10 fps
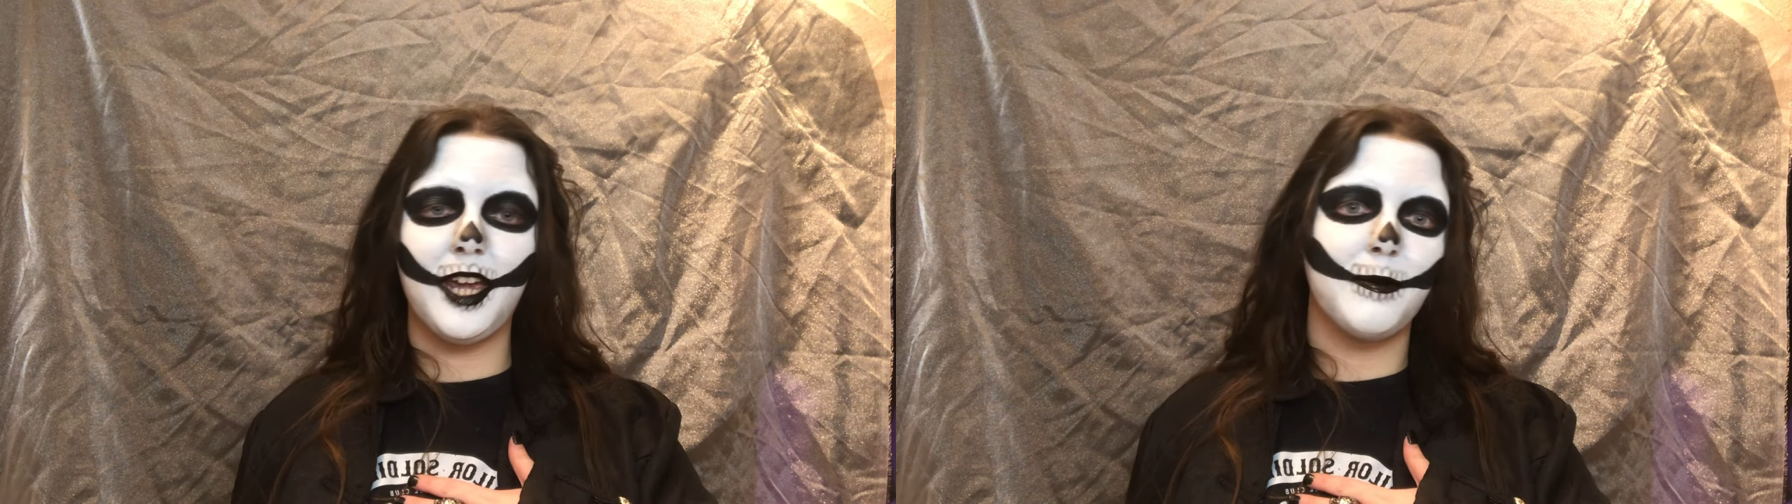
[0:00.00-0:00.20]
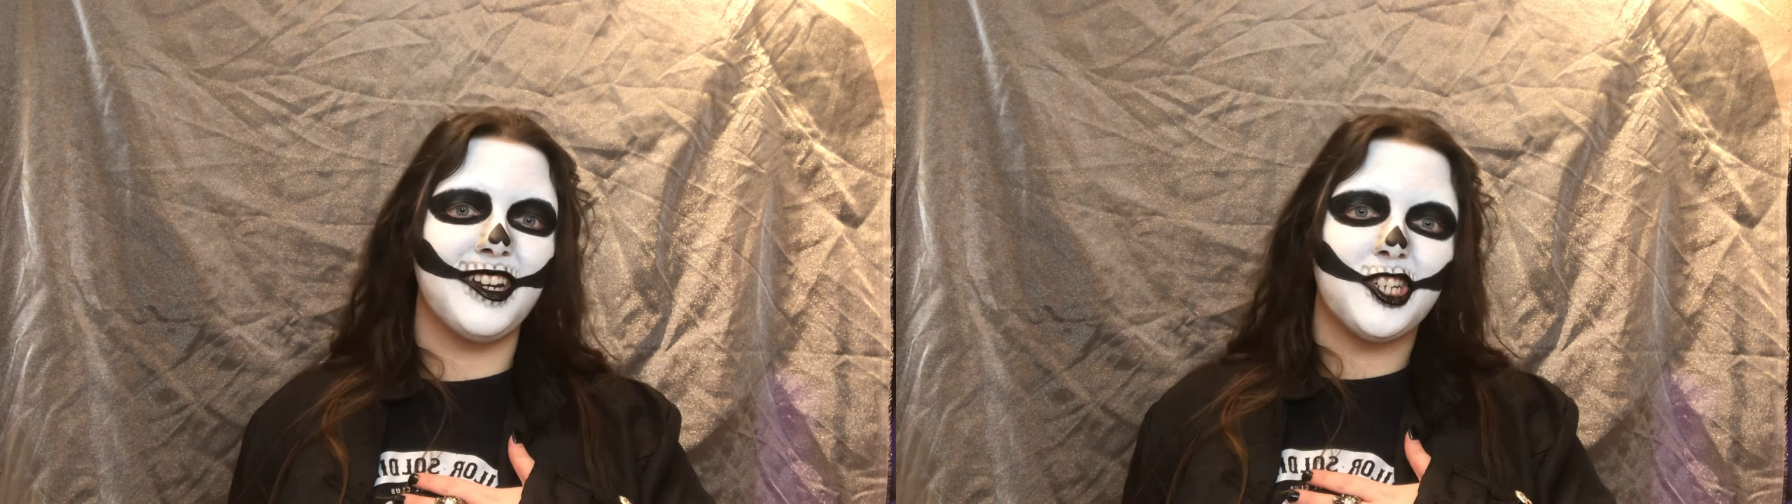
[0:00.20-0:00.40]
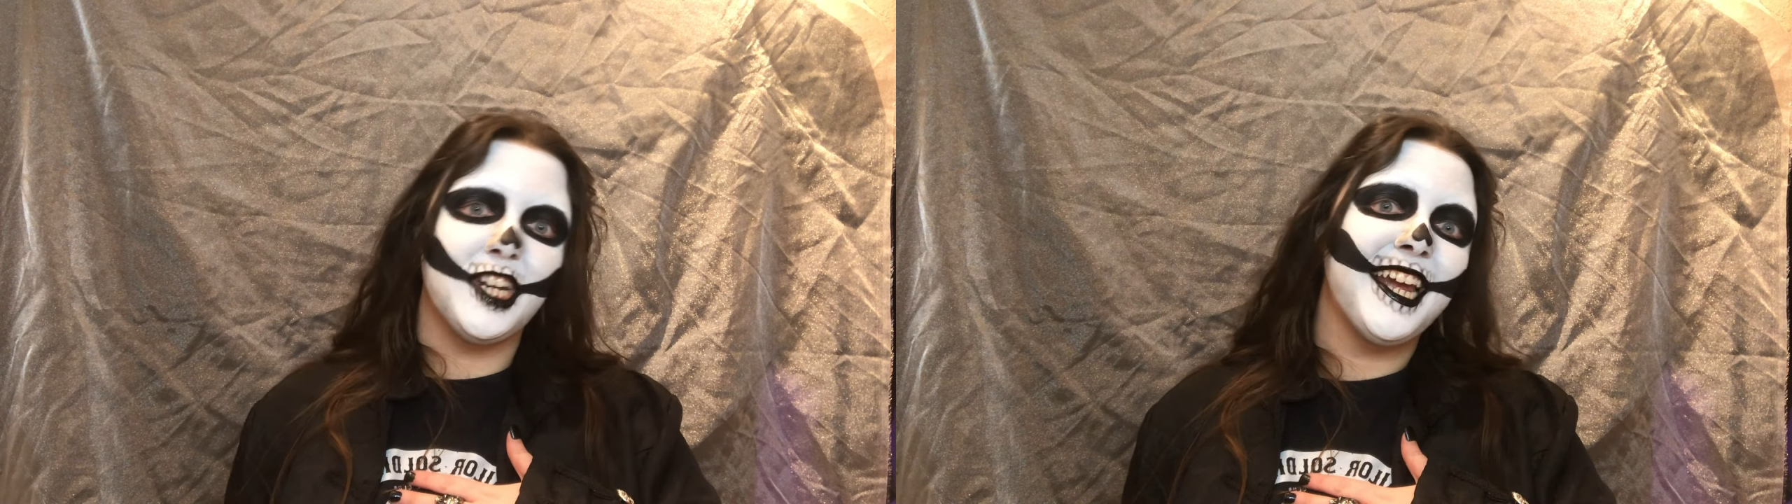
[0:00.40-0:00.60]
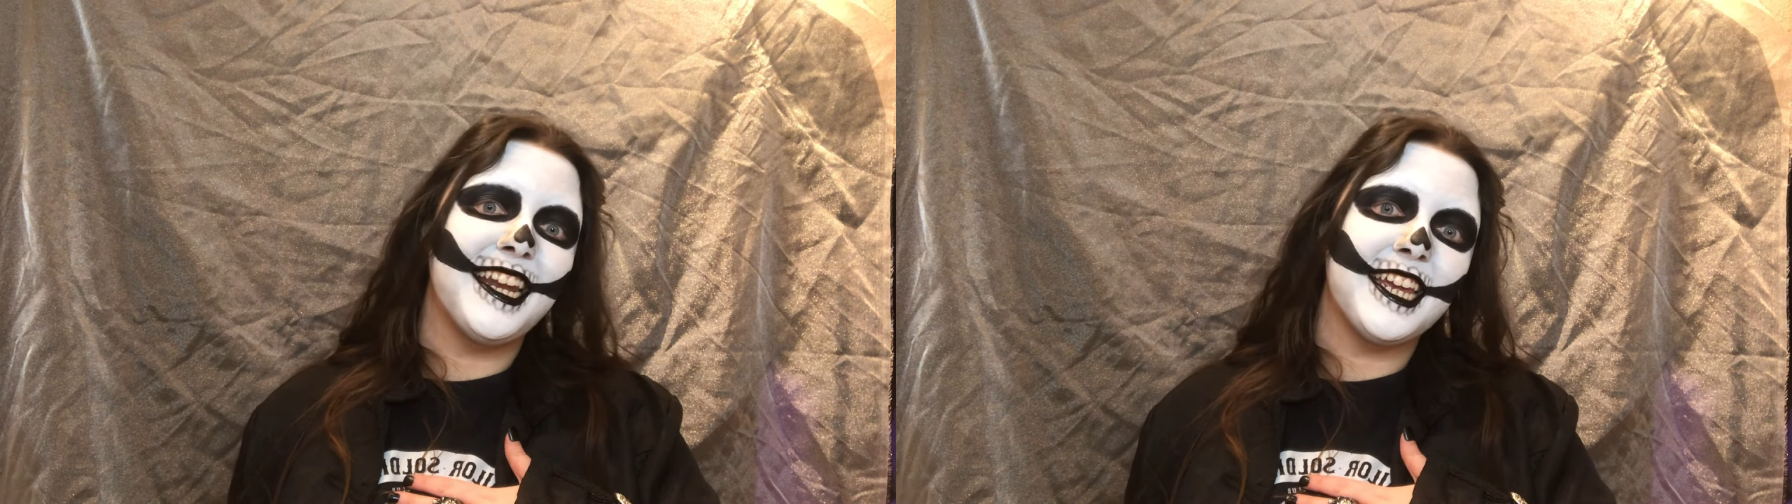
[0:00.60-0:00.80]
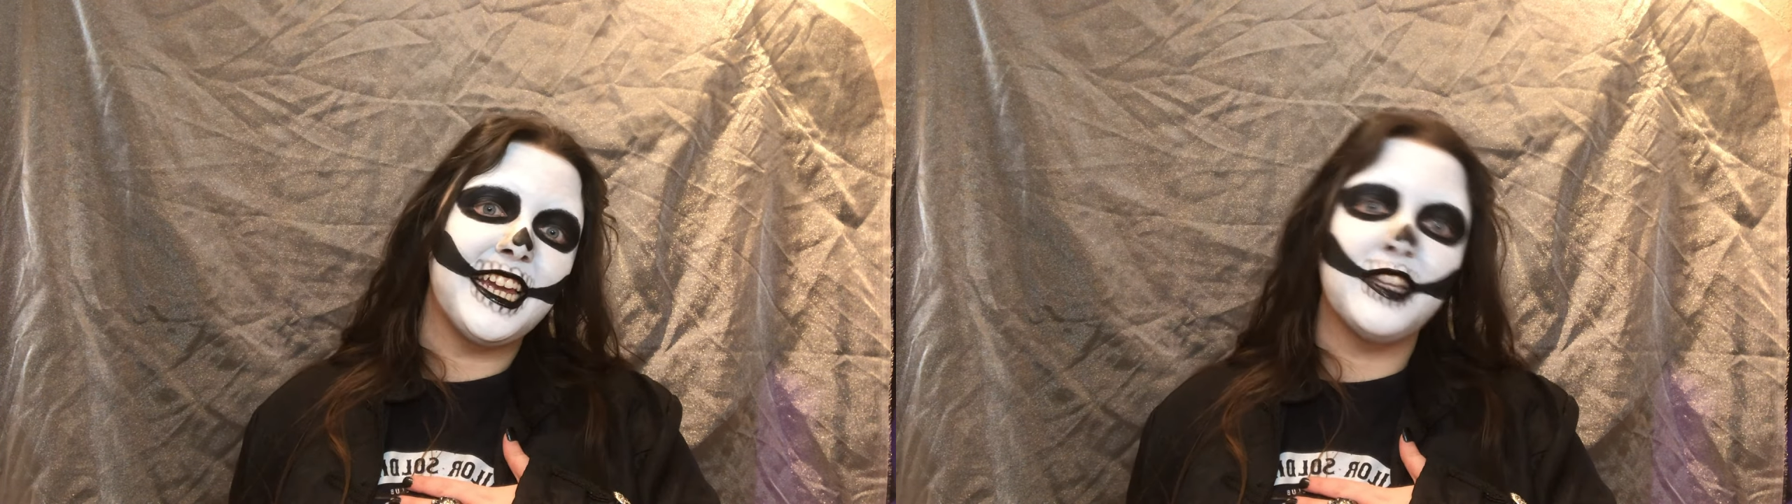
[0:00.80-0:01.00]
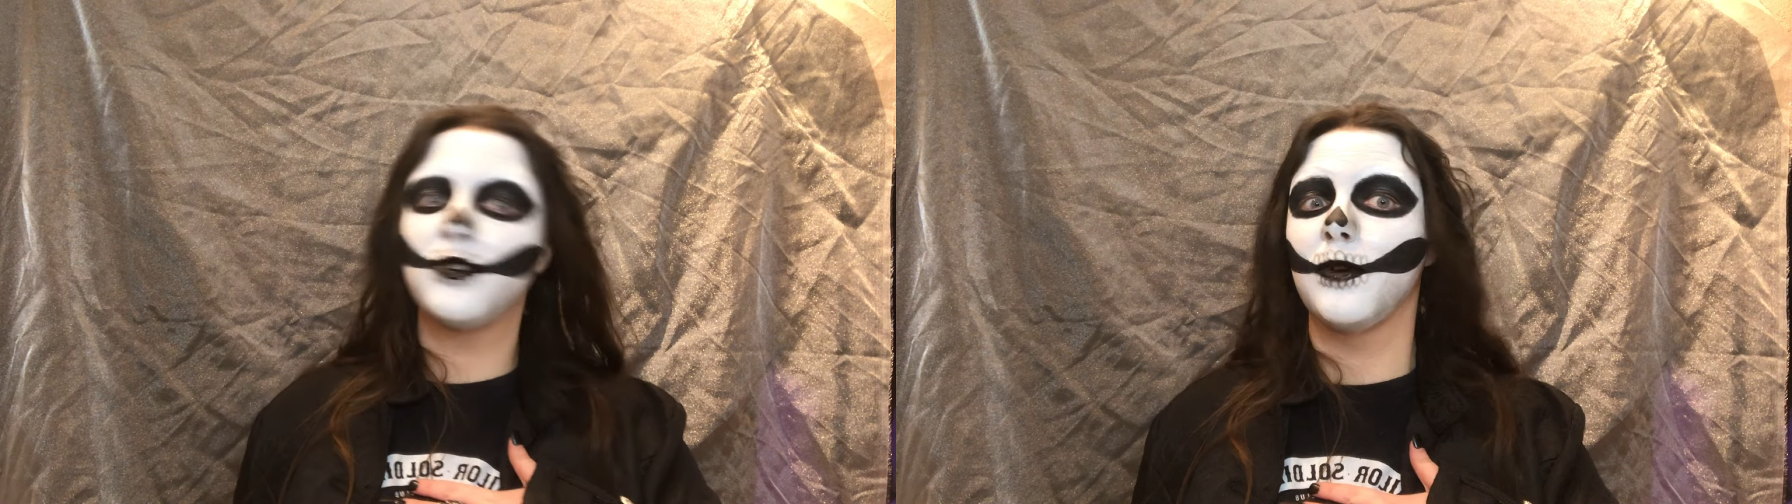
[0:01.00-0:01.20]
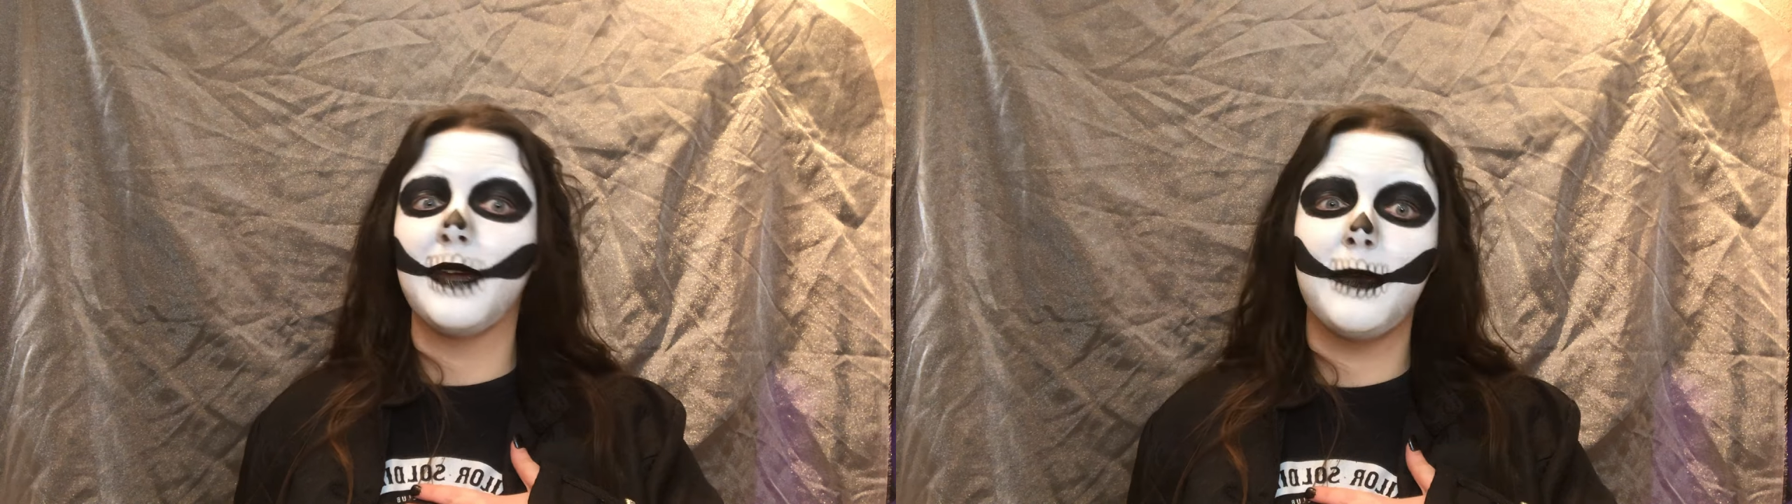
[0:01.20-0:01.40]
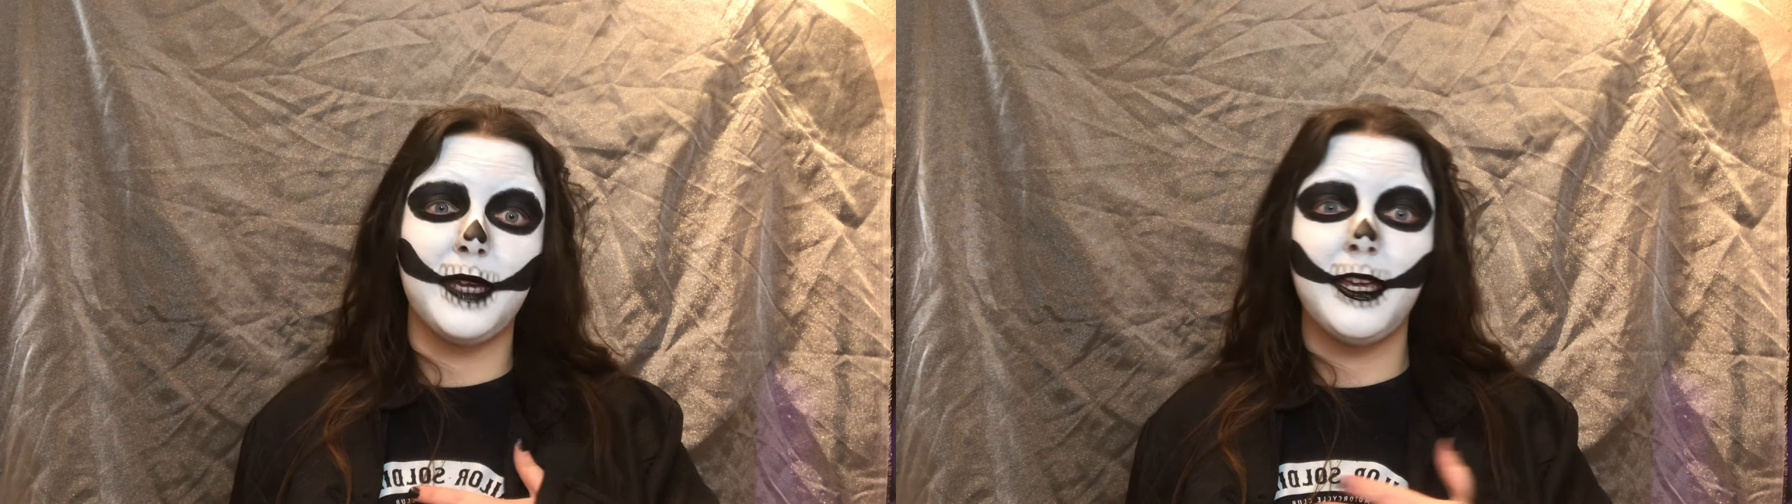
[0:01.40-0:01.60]
and my shenanigans or
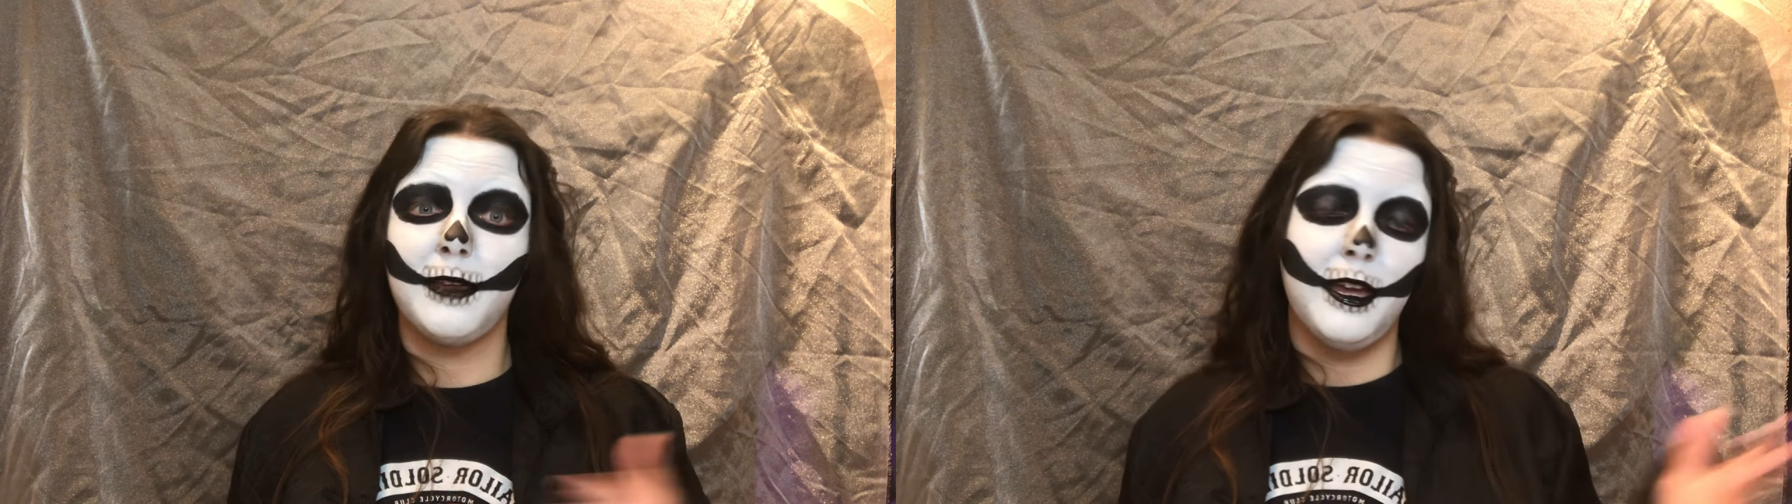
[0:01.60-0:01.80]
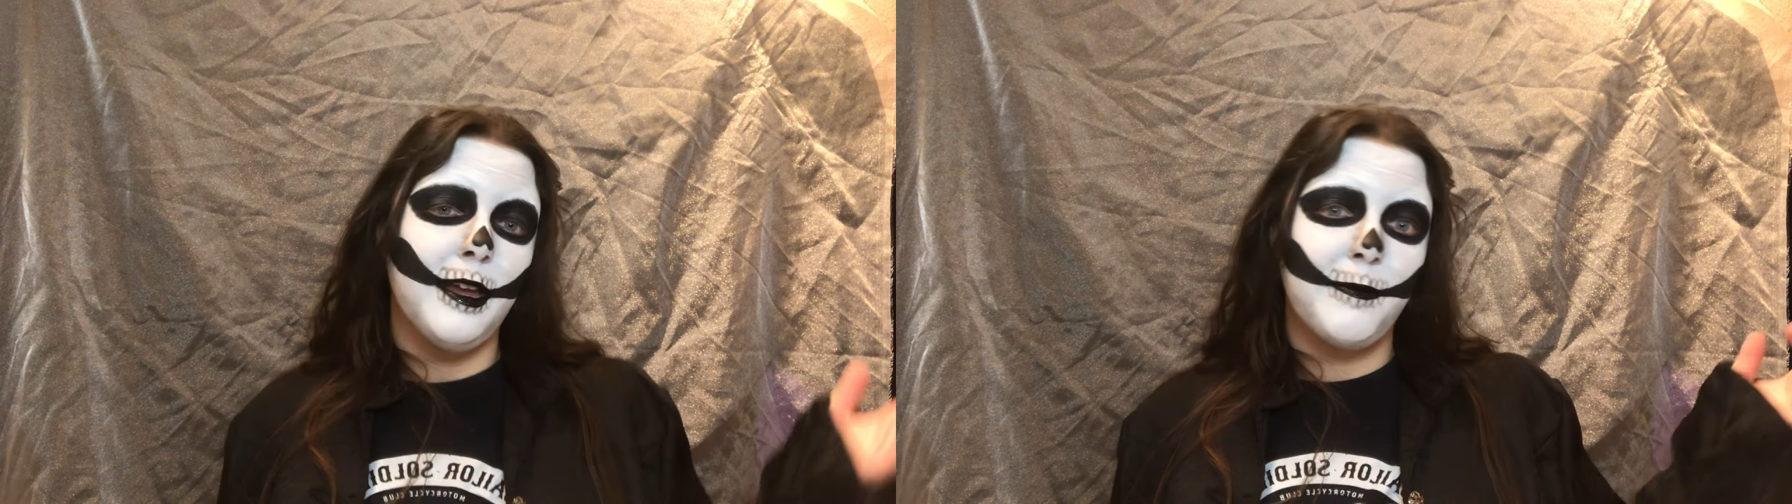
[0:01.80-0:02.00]
maybe